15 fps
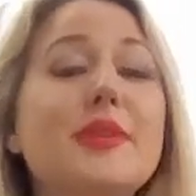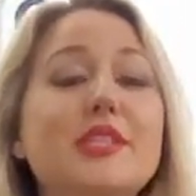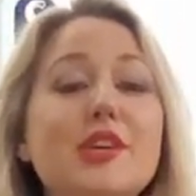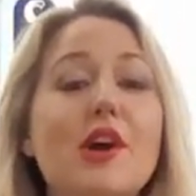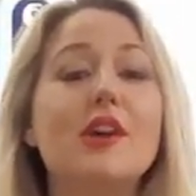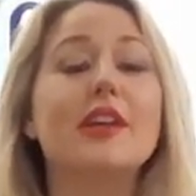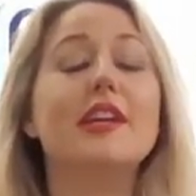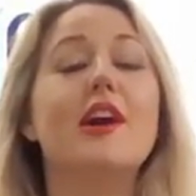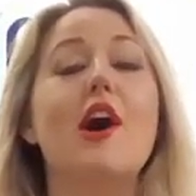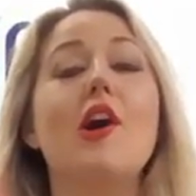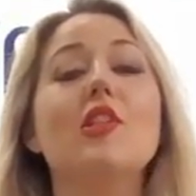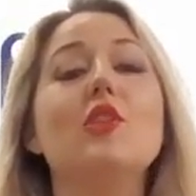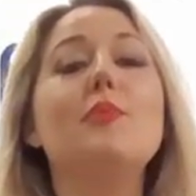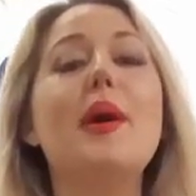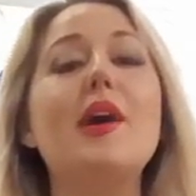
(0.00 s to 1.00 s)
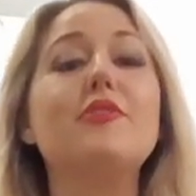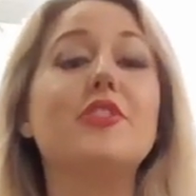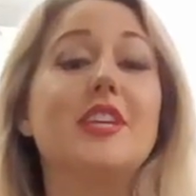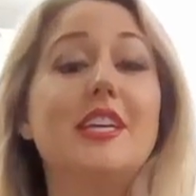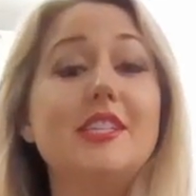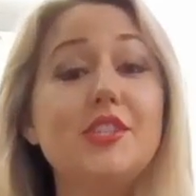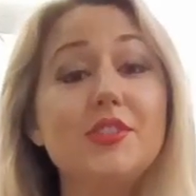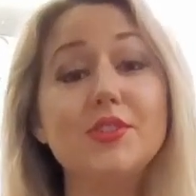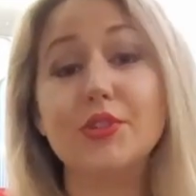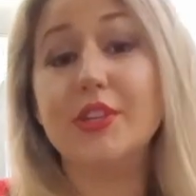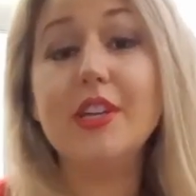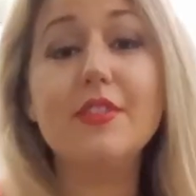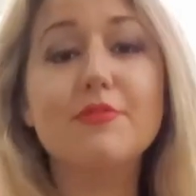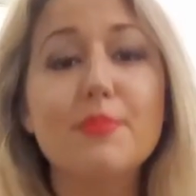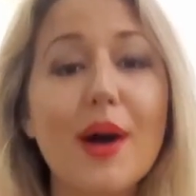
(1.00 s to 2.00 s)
to be talking all about the history of